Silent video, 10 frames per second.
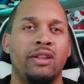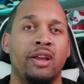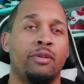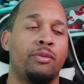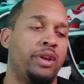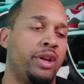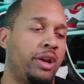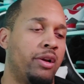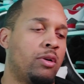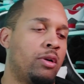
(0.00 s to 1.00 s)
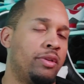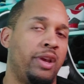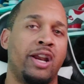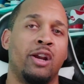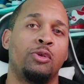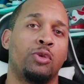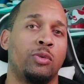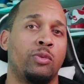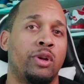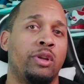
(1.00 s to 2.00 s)
another one here called the Air
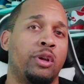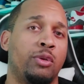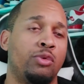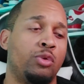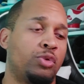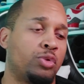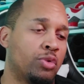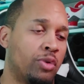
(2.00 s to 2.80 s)
Jordan 1 Low Neutral